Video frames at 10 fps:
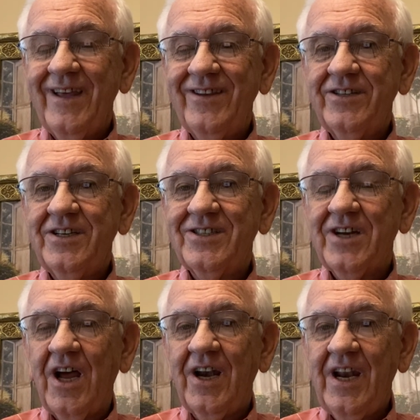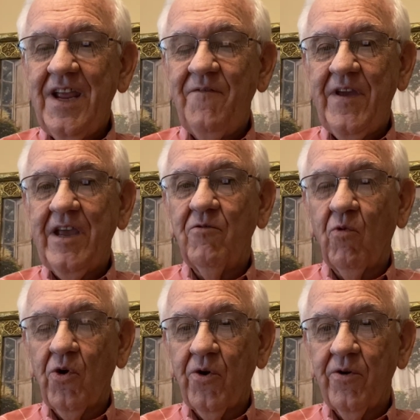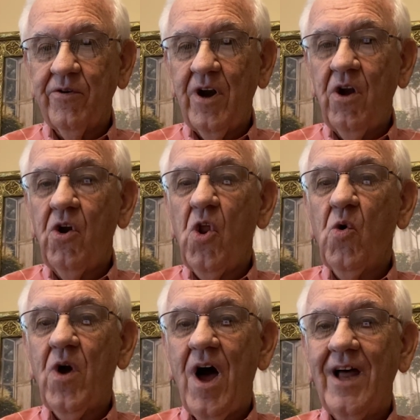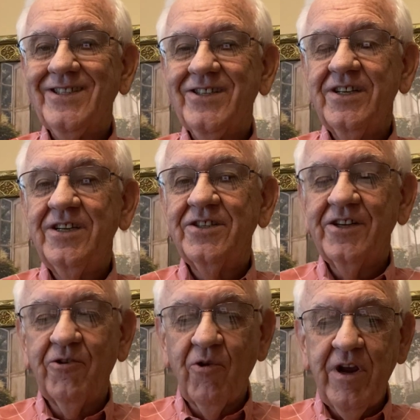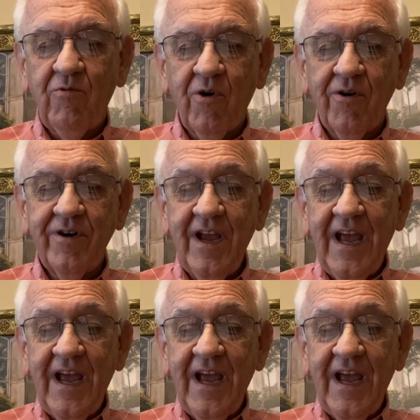This is a living word. Logos is the Greek word.